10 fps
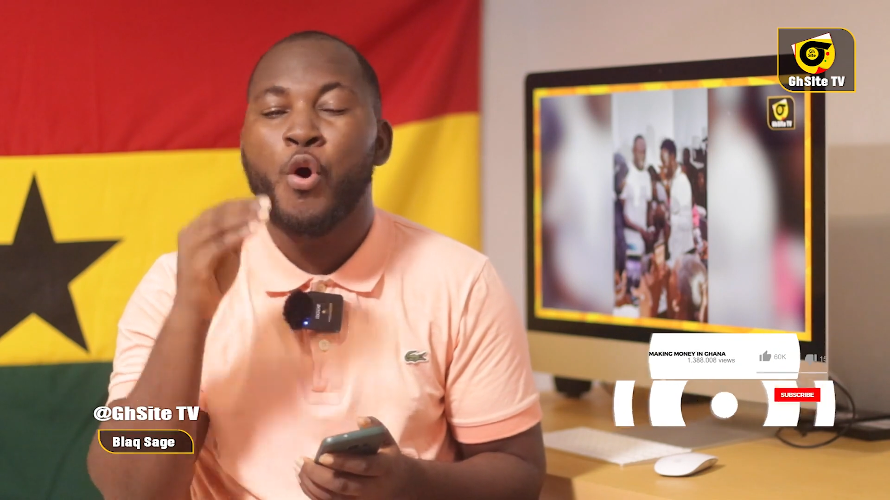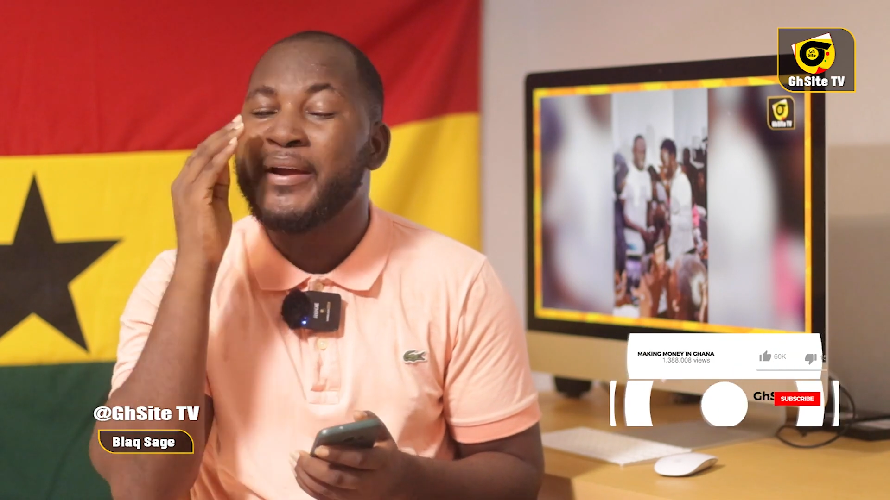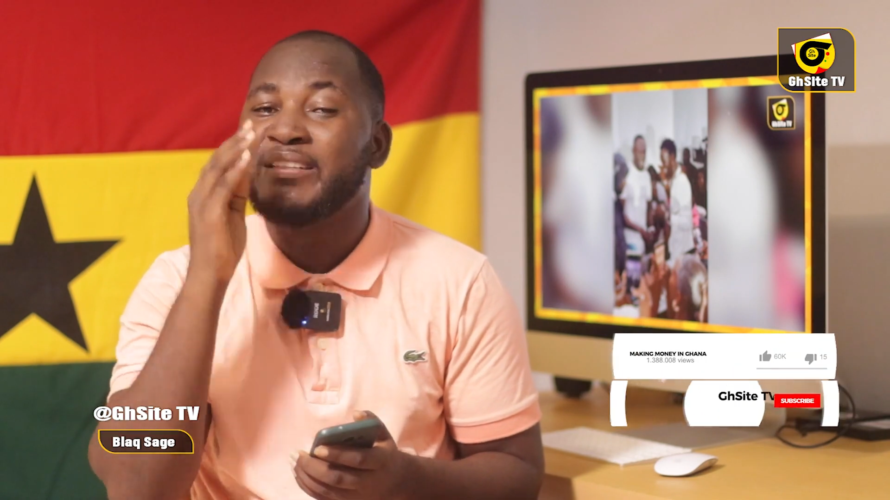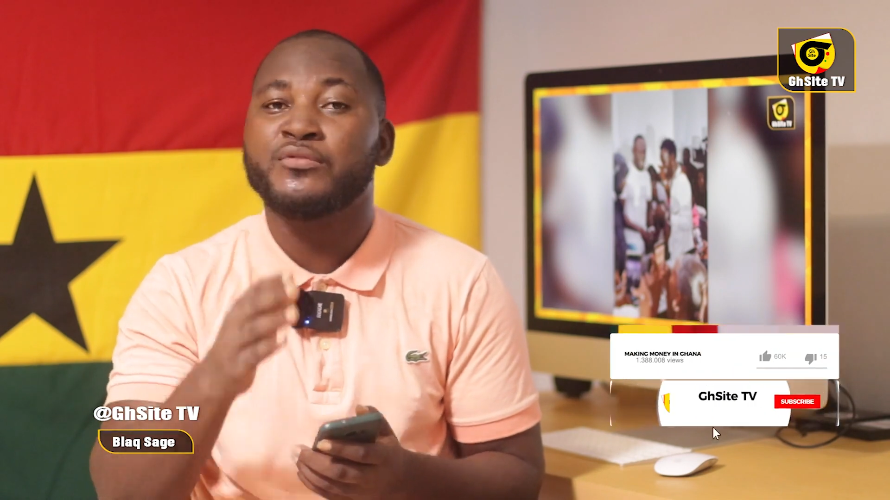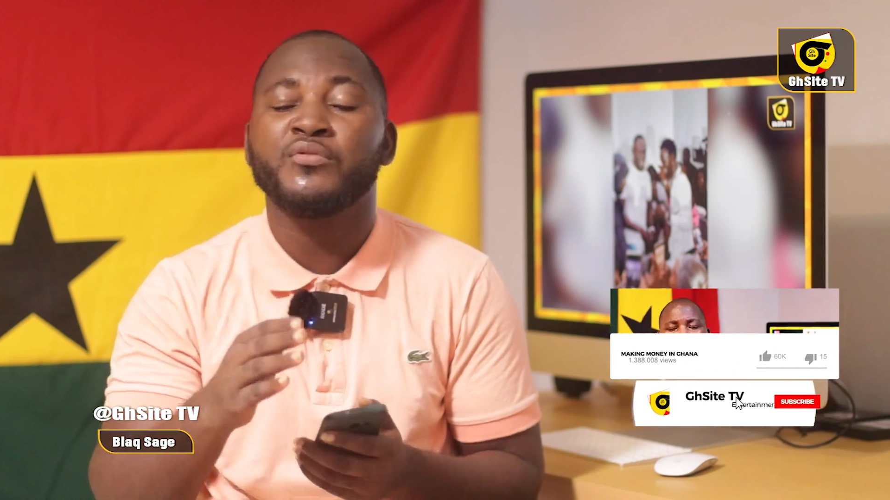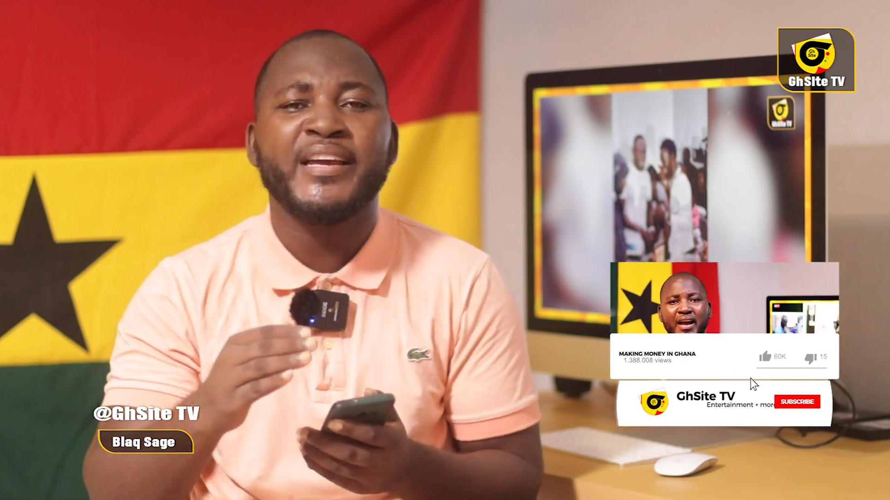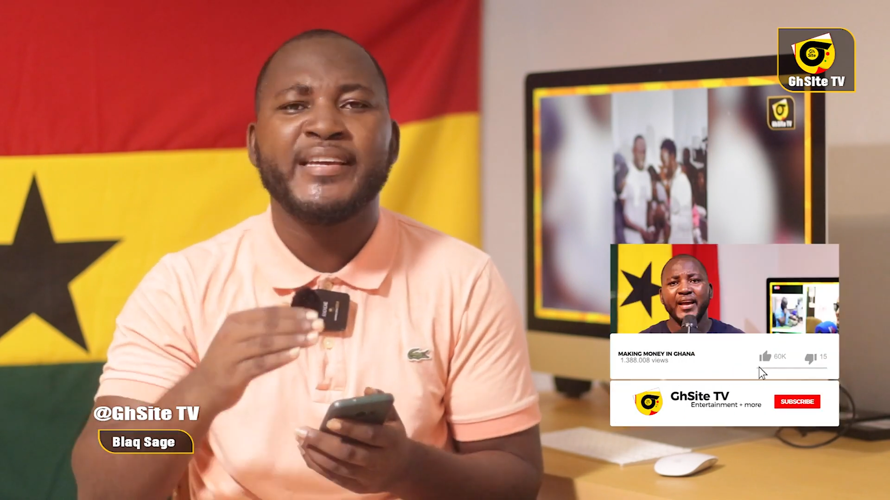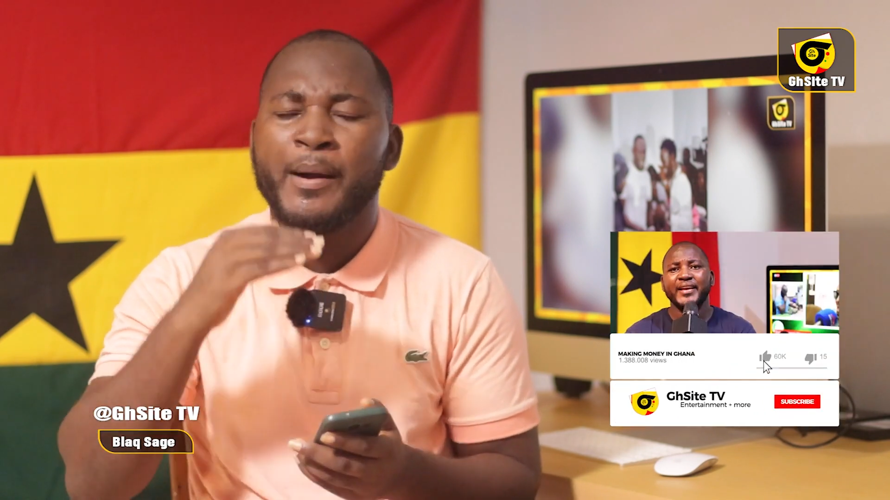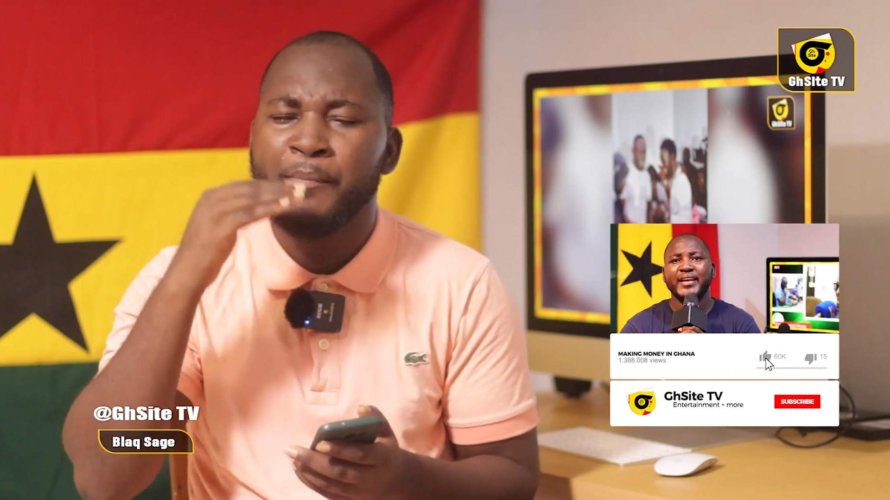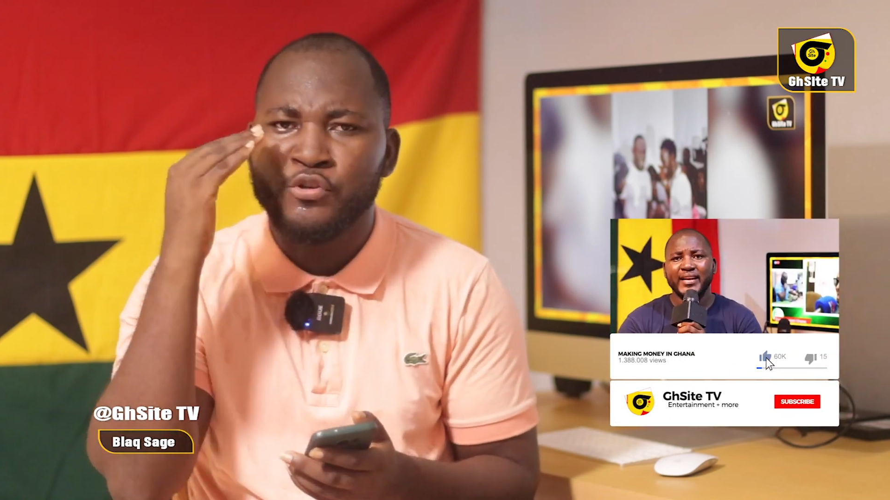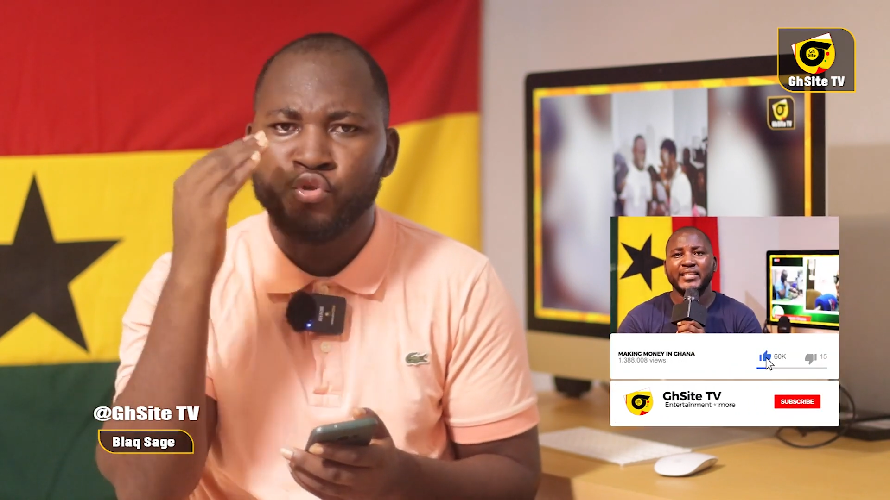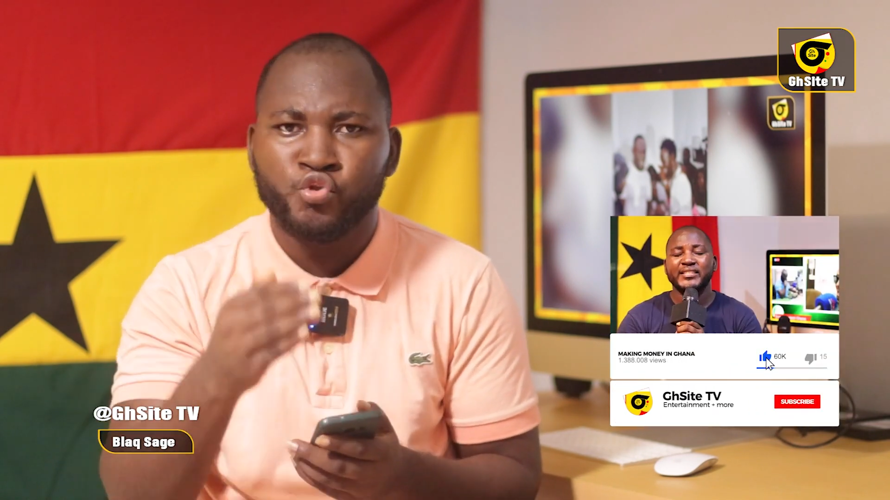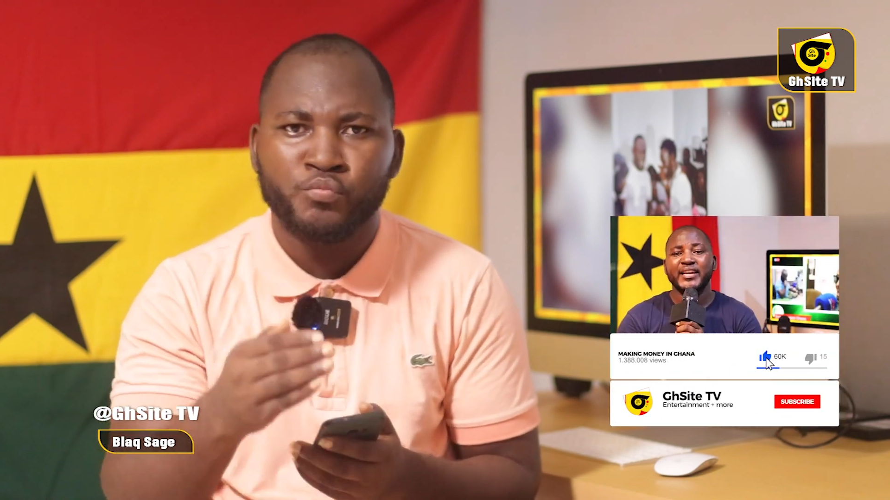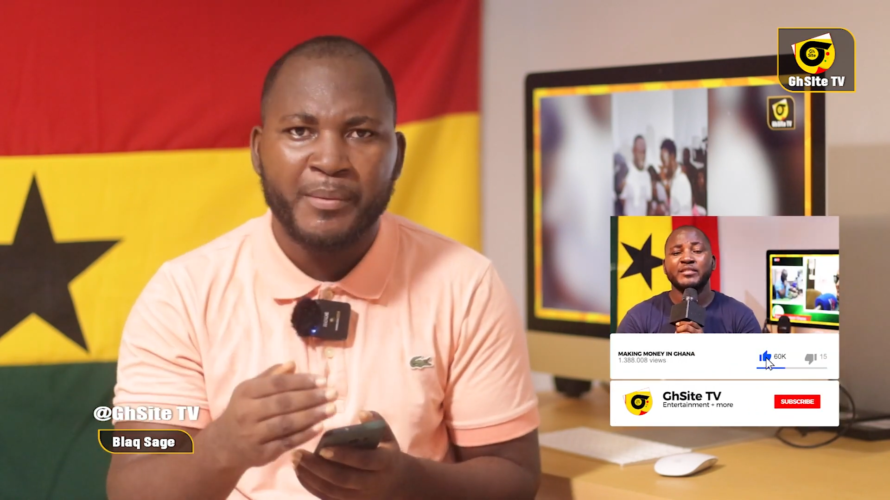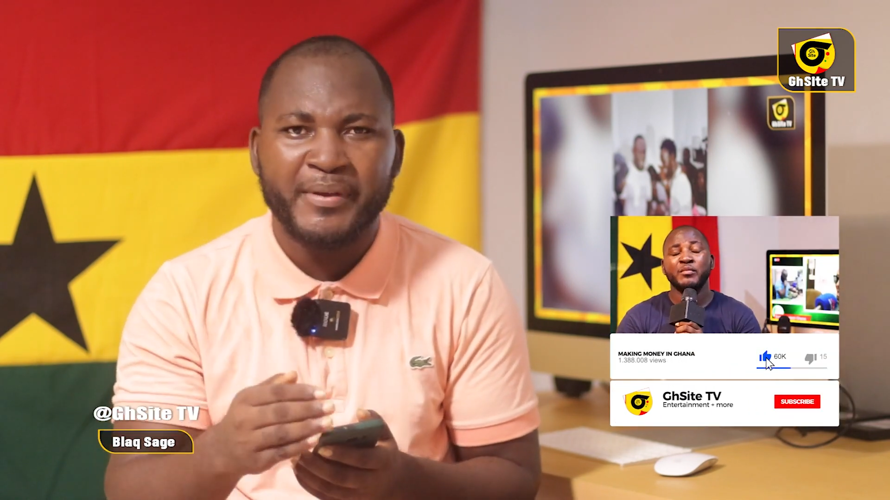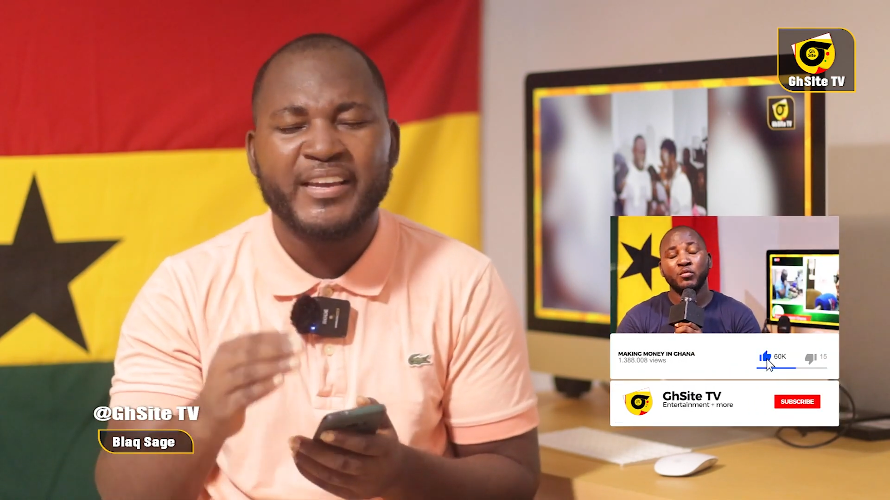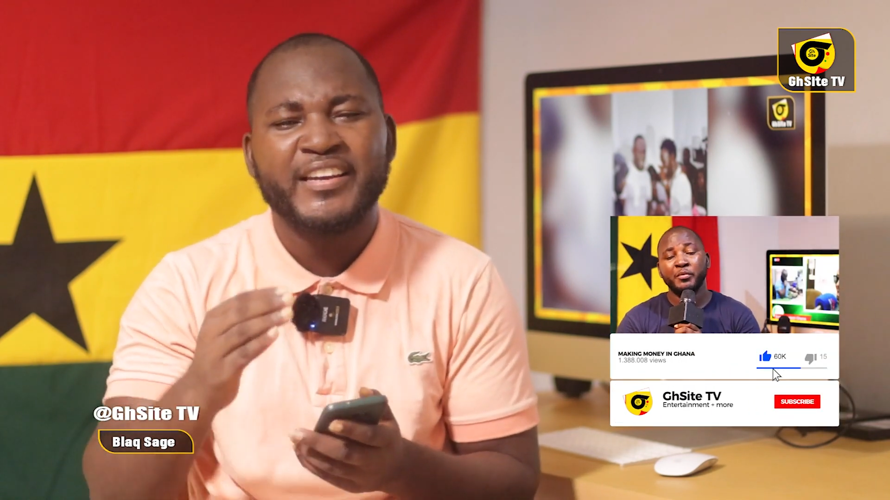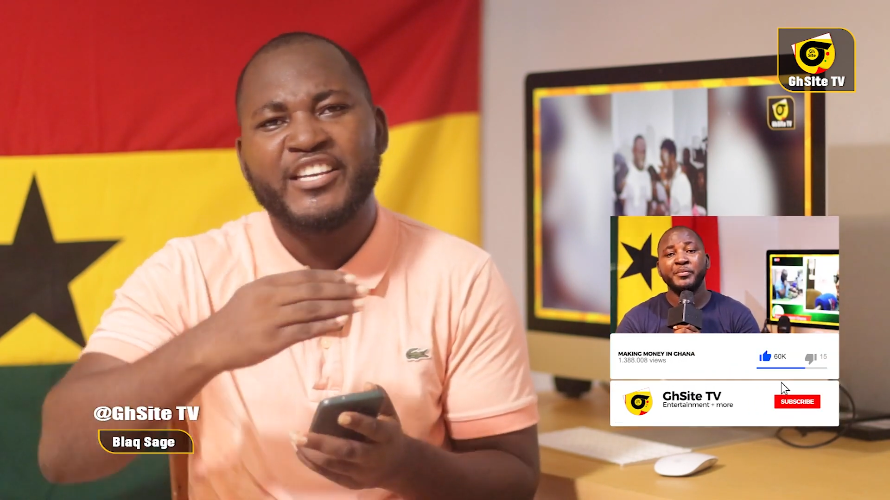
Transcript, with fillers: Comment no eya manu sumami.